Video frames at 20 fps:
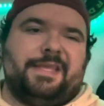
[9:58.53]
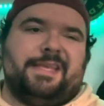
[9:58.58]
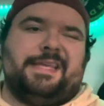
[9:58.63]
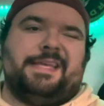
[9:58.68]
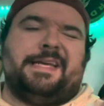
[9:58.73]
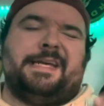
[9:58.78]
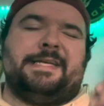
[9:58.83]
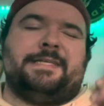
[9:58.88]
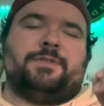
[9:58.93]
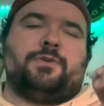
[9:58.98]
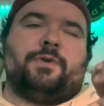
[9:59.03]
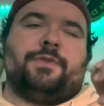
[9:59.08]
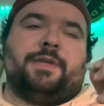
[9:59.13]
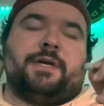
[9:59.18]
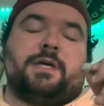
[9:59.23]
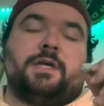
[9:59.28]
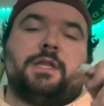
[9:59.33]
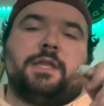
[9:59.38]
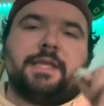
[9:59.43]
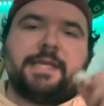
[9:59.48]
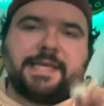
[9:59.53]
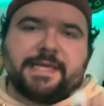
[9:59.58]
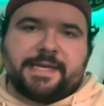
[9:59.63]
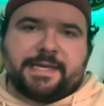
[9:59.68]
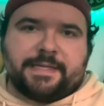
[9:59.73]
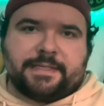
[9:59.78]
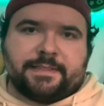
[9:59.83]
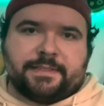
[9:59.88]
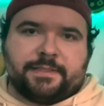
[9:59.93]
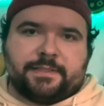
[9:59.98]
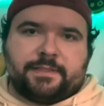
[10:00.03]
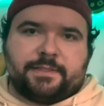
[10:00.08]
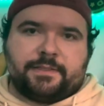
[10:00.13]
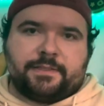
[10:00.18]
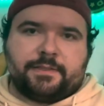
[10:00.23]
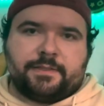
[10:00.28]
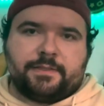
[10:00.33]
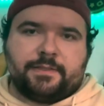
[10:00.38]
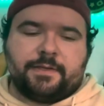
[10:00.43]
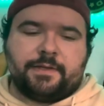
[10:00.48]
is on the cleans,
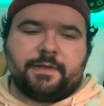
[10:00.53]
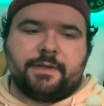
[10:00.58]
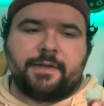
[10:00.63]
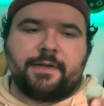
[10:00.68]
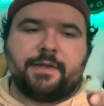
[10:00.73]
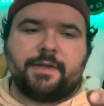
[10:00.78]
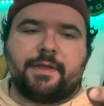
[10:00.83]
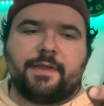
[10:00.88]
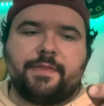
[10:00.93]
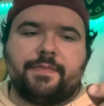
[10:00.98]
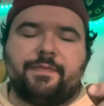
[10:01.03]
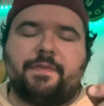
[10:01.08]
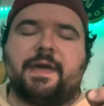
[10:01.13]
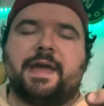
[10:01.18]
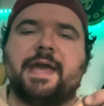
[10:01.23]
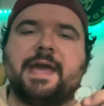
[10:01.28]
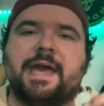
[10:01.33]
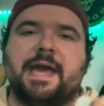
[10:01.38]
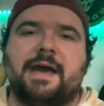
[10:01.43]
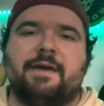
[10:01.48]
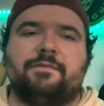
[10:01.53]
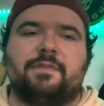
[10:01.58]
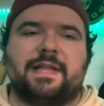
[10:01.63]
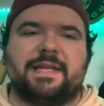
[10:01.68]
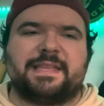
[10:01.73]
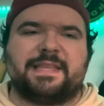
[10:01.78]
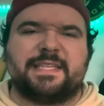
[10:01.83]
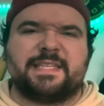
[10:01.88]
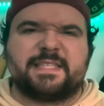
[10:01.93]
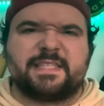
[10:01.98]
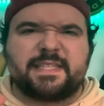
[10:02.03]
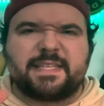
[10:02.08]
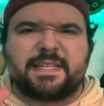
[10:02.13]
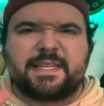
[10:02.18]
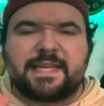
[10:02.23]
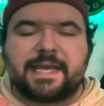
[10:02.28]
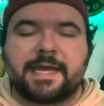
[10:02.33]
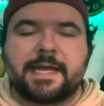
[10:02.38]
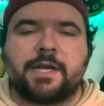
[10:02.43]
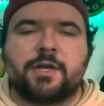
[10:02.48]
they have like this
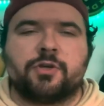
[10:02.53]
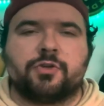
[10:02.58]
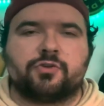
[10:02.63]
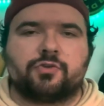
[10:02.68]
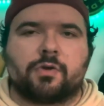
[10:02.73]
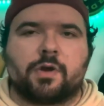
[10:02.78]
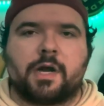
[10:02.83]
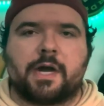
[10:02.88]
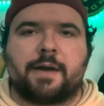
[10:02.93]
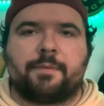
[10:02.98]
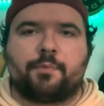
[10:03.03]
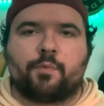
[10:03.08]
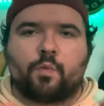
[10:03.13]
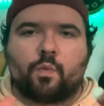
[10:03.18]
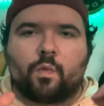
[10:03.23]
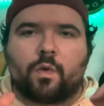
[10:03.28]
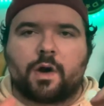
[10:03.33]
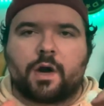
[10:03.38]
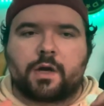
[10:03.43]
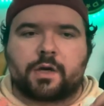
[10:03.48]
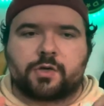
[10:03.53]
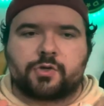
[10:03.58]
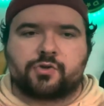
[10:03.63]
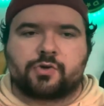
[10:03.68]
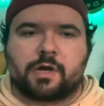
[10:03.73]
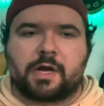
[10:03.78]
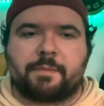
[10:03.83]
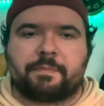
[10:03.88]
teardrop, water drop